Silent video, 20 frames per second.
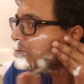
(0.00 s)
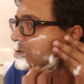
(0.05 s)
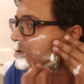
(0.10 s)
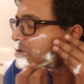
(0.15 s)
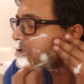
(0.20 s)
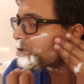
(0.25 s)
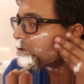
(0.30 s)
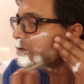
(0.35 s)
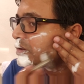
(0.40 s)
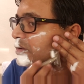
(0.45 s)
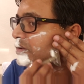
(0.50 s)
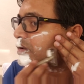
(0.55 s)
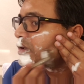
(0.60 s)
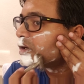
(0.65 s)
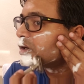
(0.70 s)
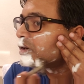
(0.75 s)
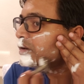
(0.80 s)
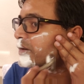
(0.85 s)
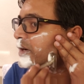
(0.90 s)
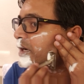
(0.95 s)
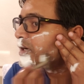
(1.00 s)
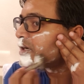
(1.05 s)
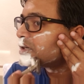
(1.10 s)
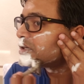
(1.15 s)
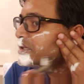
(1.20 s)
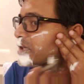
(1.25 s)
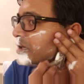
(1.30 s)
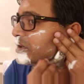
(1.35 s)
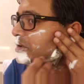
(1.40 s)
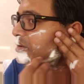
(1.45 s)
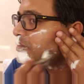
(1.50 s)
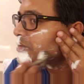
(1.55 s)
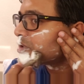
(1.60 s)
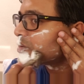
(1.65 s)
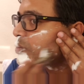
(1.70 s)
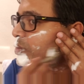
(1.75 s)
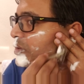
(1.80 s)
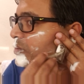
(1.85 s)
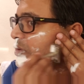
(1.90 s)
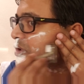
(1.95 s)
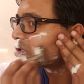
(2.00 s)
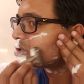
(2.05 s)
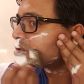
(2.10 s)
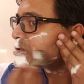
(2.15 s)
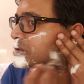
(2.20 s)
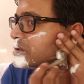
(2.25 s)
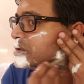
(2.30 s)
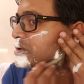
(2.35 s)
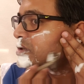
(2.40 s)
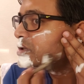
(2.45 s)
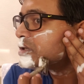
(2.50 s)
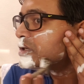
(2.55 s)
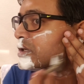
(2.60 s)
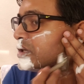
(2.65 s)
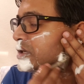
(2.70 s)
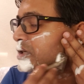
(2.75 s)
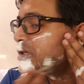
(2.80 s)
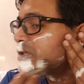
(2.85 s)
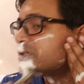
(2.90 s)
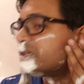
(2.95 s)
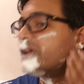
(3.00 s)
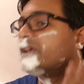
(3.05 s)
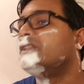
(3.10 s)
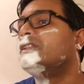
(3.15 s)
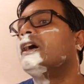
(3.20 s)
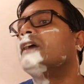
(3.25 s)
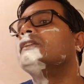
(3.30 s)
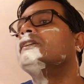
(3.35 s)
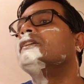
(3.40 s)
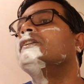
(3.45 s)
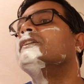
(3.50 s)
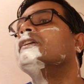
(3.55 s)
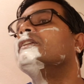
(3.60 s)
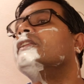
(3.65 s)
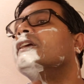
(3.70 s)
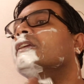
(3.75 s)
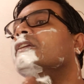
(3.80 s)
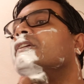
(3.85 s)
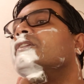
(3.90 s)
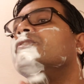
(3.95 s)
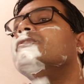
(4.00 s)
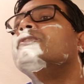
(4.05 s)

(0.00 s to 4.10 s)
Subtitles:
So on Reddit chat room, someone was saying the other day that